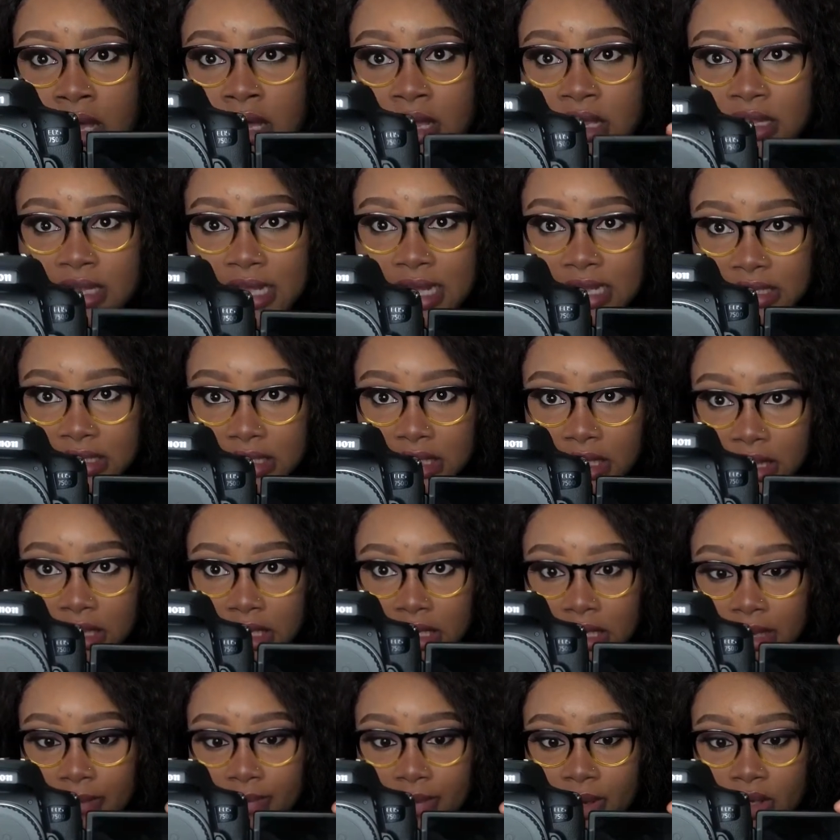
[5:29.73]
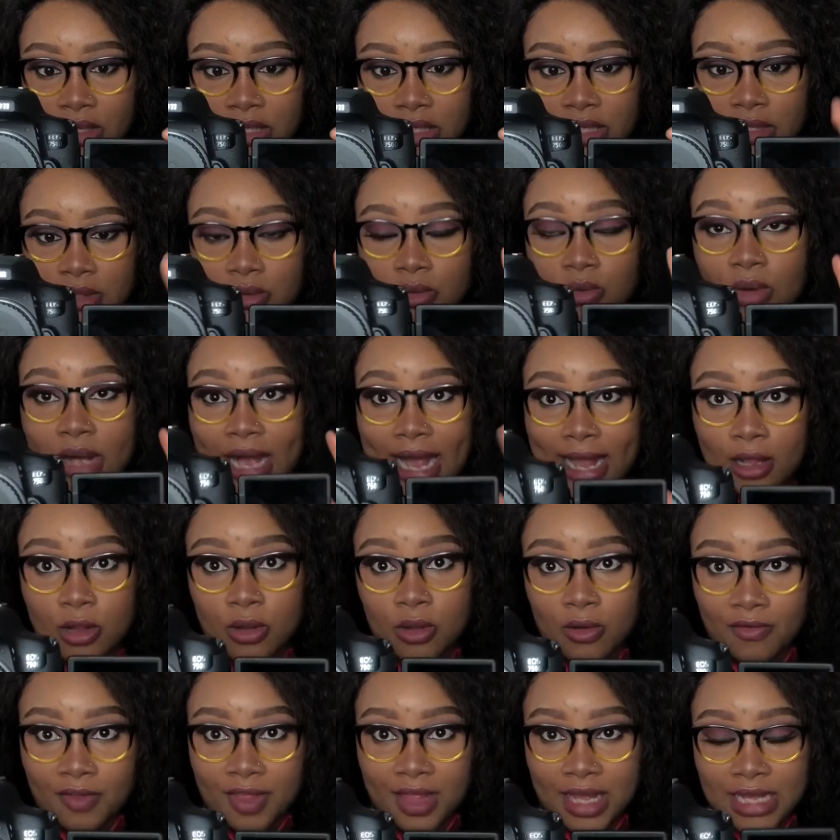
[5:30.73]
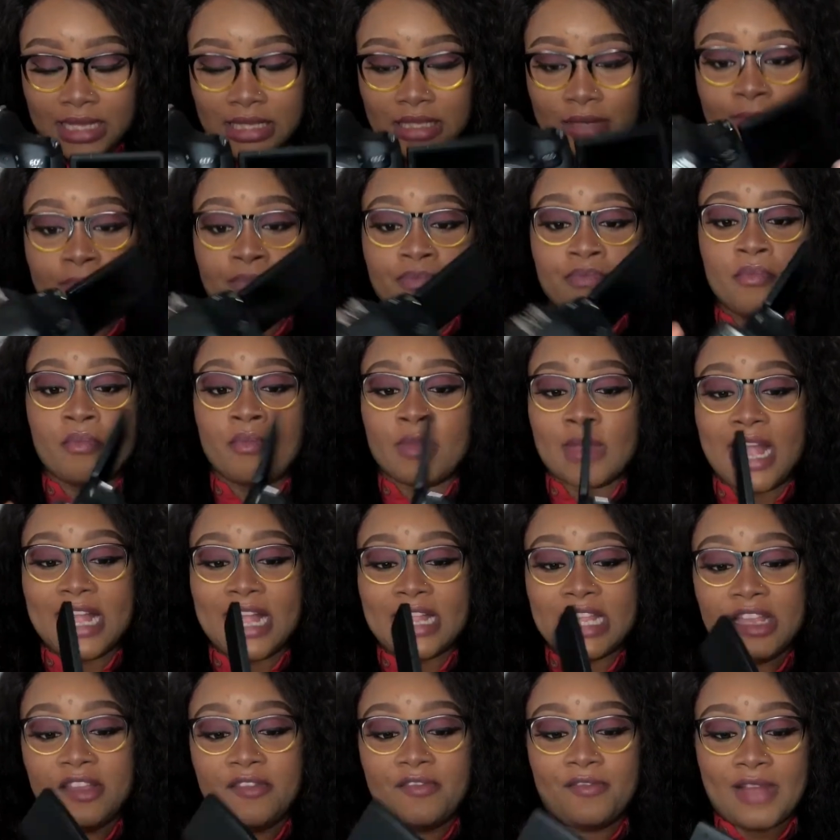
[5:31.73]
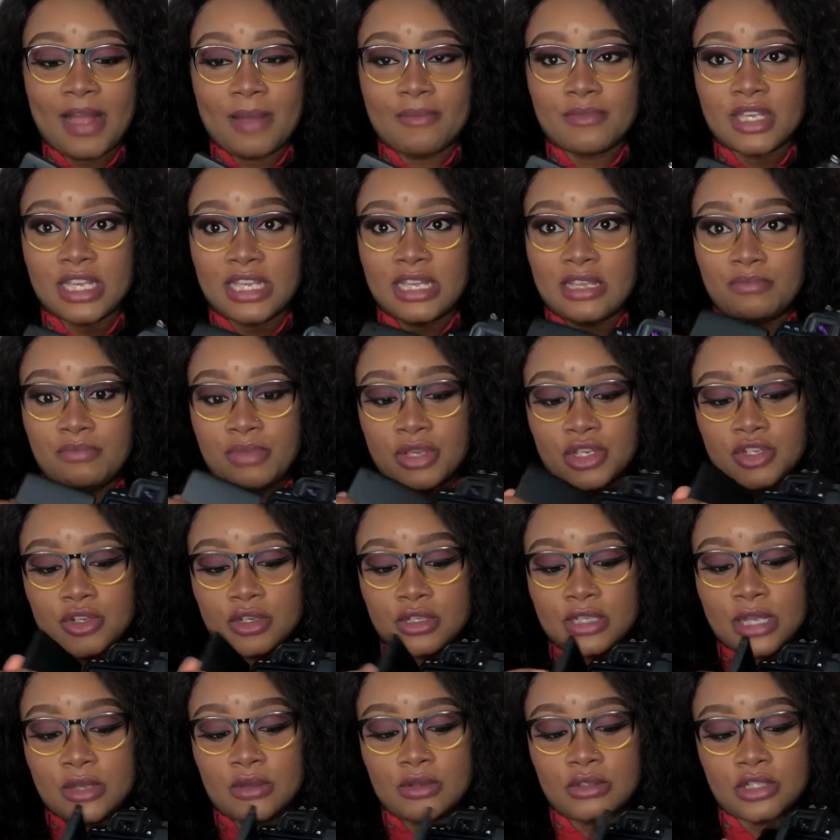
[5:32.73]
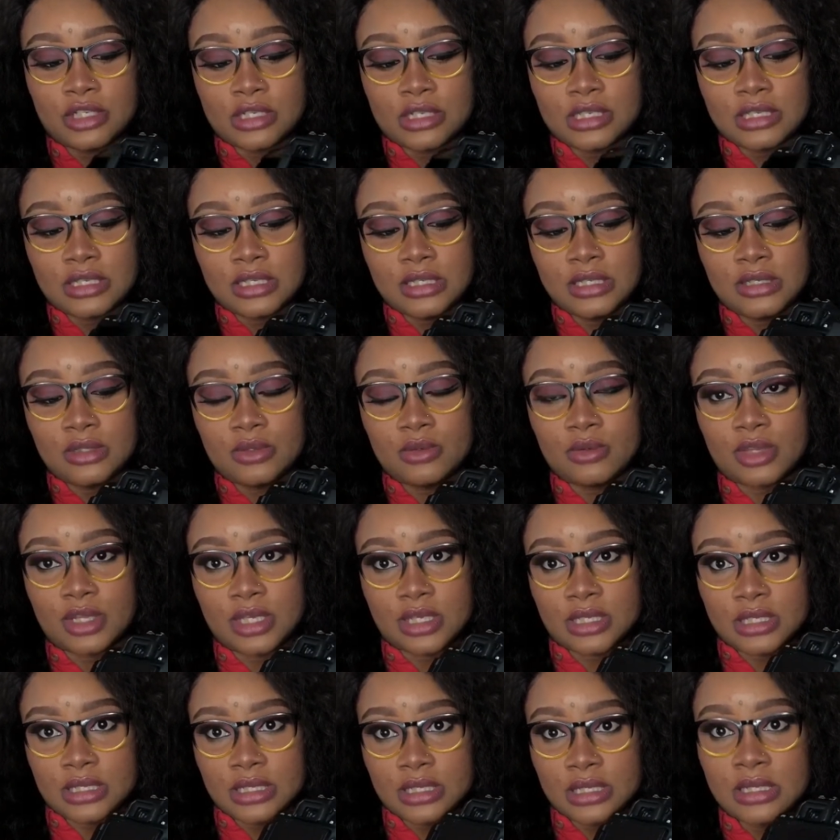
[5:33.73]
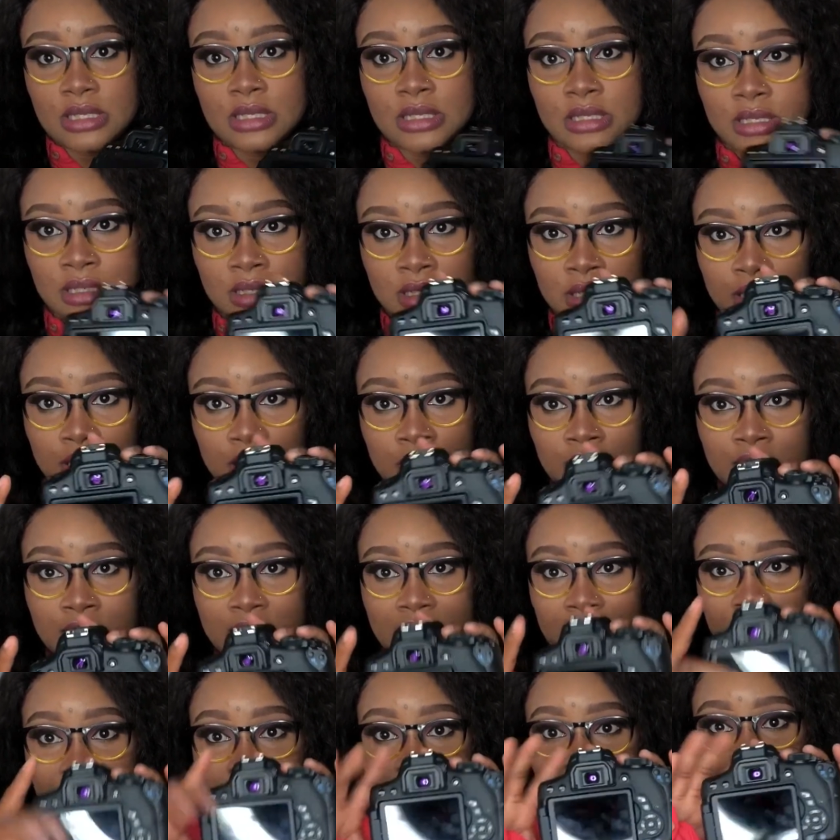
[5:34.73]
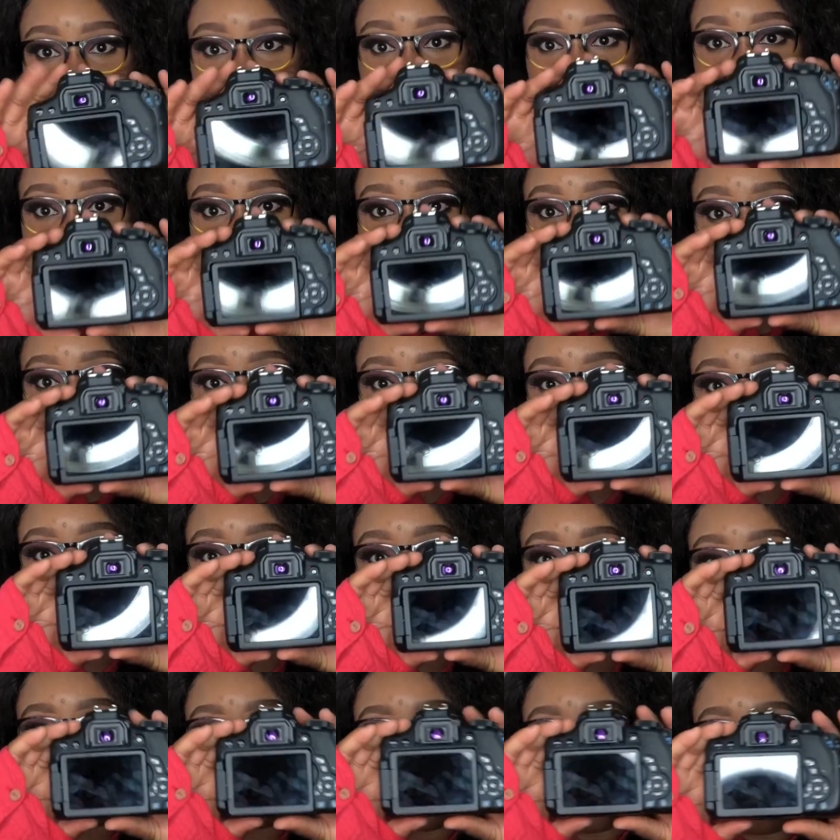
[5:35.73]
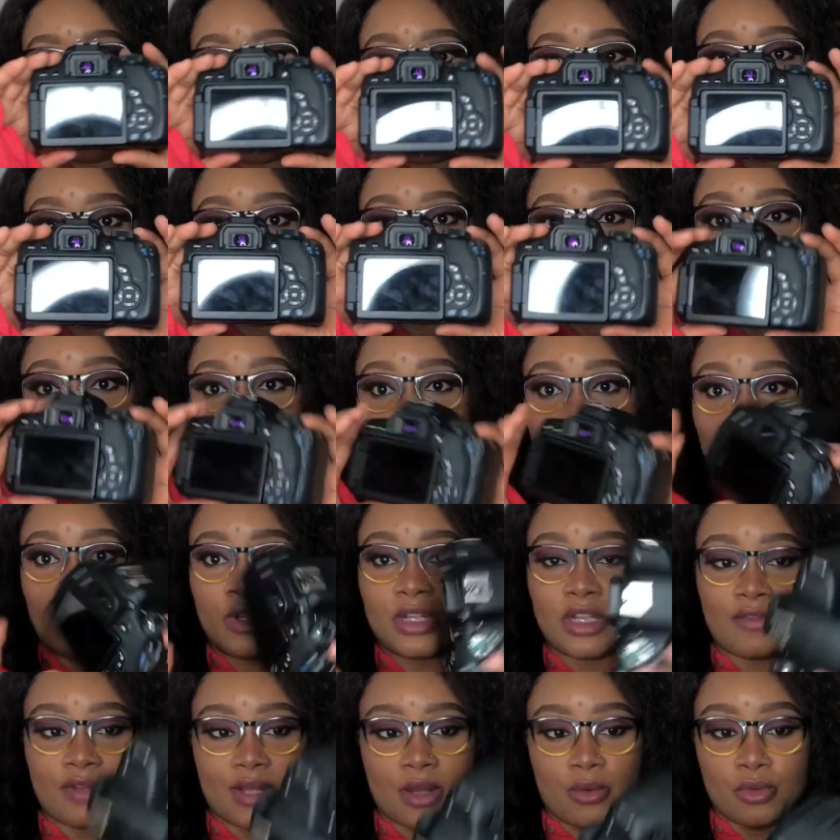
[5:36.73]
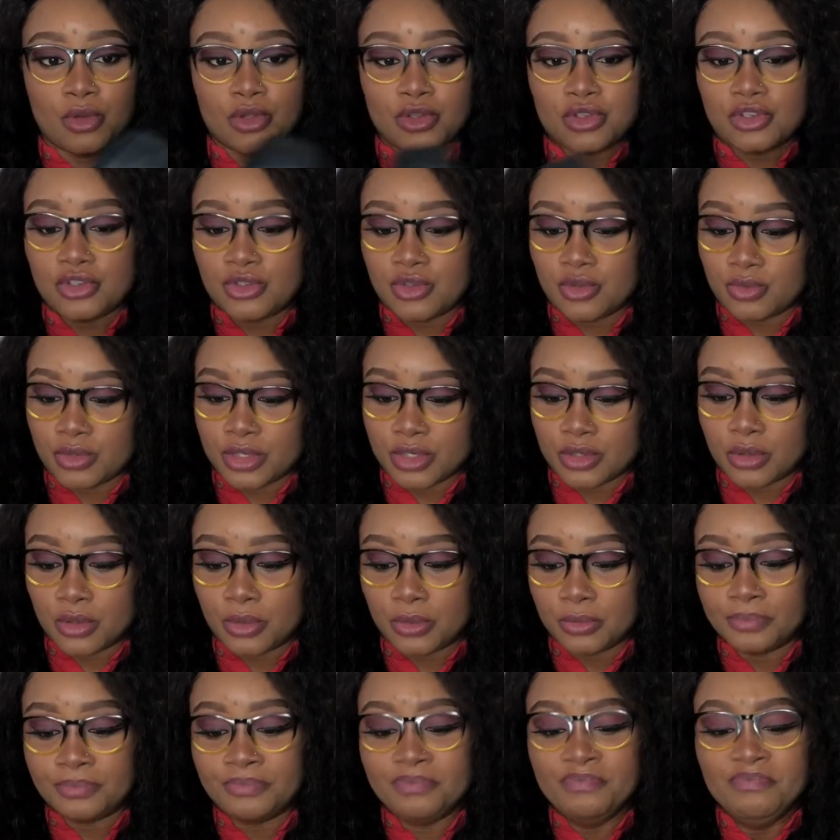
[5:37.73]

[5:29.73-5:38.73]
That's the thing about it. So I love that. And if I'm taking pictures, I could just easily do this. I could easily do this, snap my picture, do whatever I want to do and all.